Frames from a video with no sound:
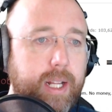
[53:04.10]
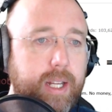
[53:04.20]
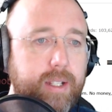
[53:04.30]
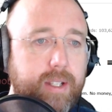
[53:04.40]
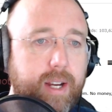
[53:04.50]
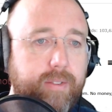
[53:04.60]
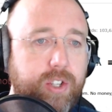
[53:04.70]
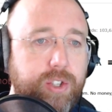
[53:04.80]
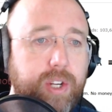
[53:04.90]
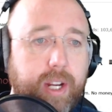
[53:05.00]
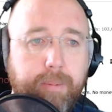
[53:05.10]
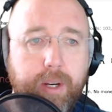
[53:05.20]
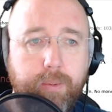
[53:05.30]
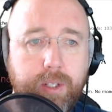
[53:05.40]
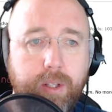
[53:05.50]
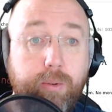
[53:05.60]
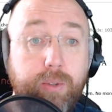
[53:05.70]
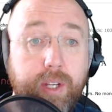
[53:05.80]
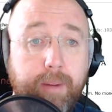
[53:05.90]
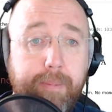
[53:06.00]
the inside of his cheek, but it was
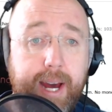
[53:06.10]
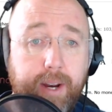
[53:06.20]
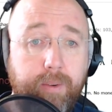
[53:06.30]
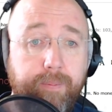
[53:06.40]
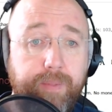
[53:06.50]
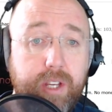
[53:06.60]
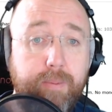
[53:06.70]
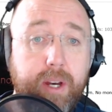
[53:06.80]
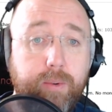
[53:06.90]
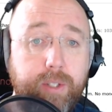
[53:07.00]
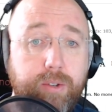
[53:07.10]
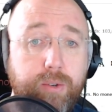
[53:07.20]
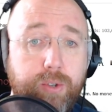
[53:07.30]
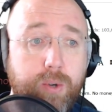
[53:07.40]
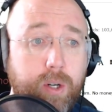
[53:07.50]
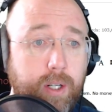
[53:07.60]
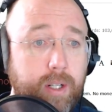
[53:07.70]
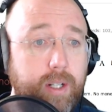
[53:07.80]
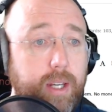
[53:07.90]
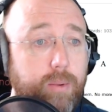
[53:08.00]
losing a battle. The spell was too
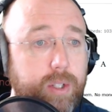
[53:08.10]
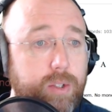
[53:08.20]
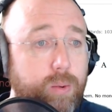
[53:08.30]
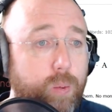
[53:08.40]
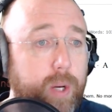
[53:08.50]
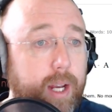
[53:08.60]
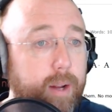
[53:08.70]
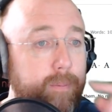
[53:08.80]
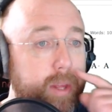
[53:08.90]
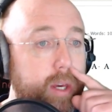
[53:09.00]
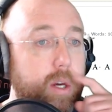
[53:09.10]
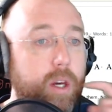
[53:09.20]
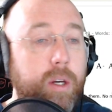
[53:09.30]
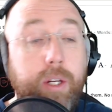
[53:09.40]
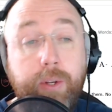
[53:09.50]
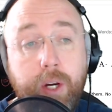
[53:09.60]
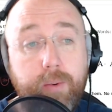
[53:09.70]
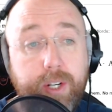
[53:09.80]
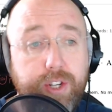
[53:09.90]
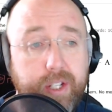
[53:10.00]
strong. He was too weak. You know
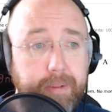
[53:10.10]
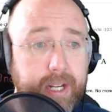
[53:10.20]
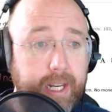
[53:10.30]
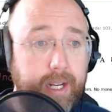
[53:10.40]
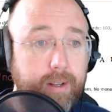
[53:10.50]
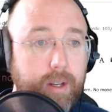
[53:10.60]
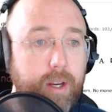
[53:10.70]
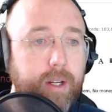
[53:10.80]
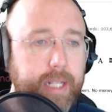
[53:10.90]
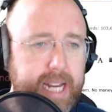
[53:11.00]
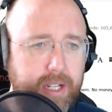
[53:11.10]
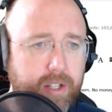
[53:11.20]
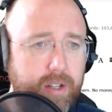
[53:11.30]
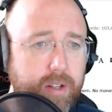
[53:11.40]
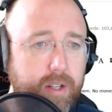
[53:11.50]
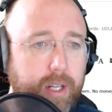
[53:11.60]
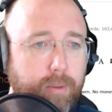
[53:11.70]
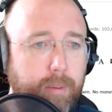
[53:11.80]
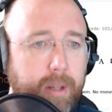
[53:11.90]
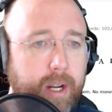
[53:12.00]
what she's planning? Yes, he
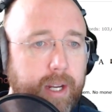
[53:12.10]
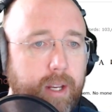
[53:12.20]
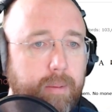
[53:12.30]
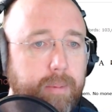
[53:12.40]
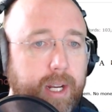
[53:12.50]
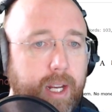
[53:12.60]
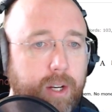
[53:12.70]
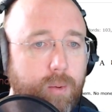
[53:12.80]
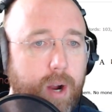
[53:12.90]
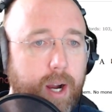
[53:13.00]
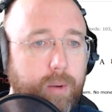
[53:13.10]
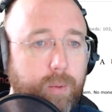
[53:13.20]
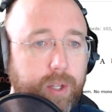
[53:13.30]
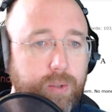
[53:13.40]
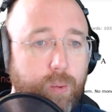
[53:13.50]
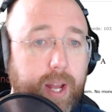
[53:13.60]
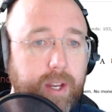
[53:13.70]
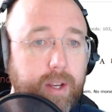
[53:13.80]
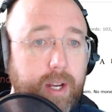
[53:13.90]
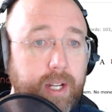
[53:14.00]
replied, beginning to rock with sweat
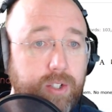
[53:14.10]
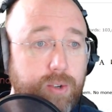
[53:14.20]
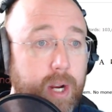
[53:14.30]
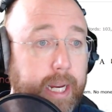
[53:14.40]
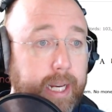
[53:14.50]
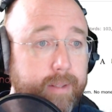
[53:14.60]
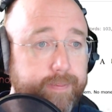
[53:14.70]
and strain.